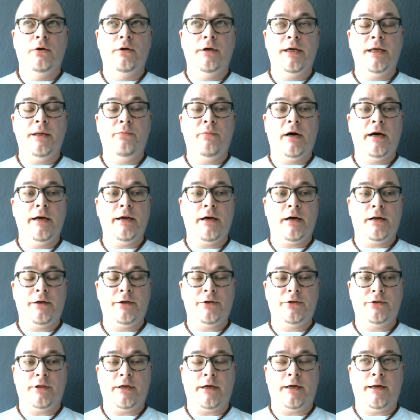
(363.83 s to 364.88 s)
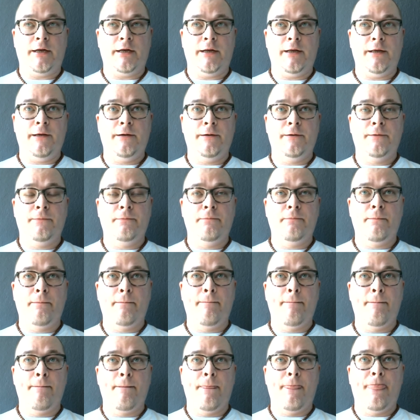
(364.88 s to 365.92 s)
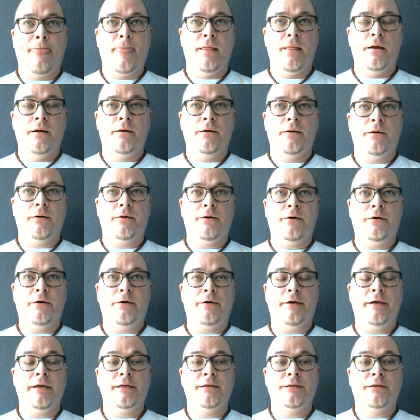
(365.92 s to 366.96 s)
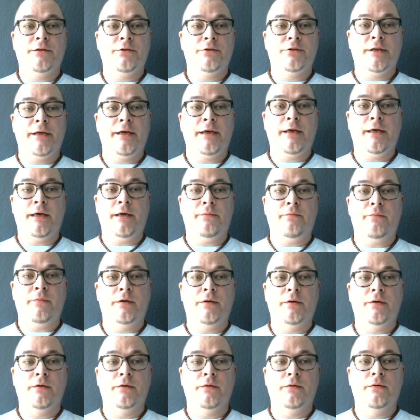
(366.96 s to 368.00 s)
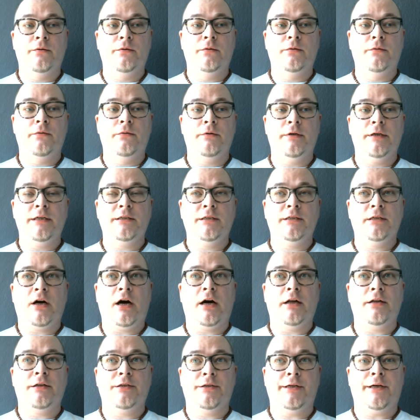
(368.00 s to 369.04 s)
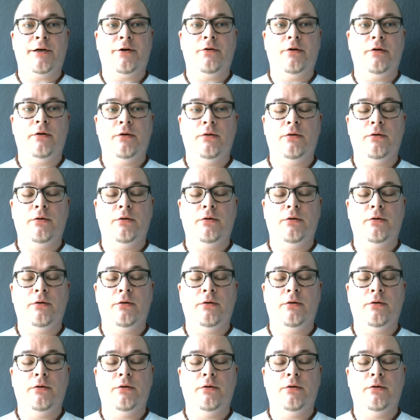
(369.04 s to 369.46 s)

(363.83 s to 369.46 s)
in my understanding, is the same, is kanseon.